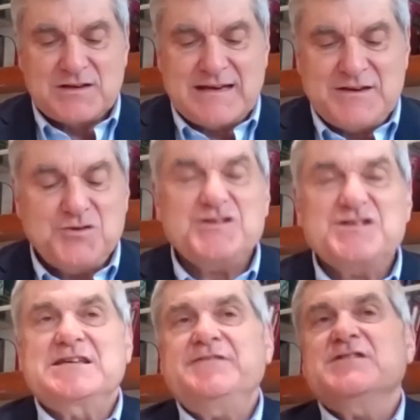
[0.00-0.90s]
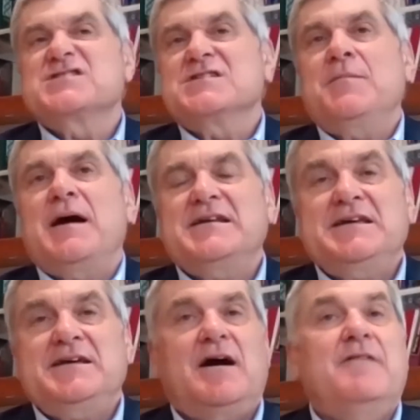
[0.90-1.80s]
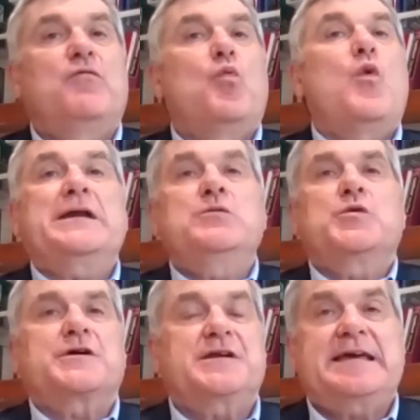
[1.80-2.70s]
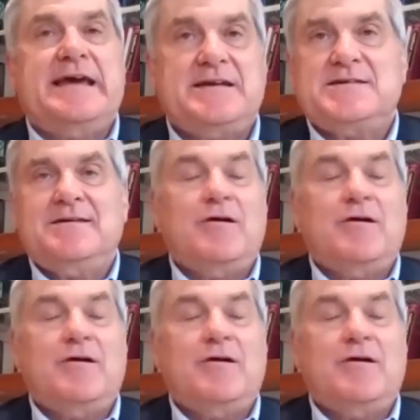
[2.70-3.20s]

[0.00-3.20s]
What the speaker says: can you just give us some idea of when we're going to get,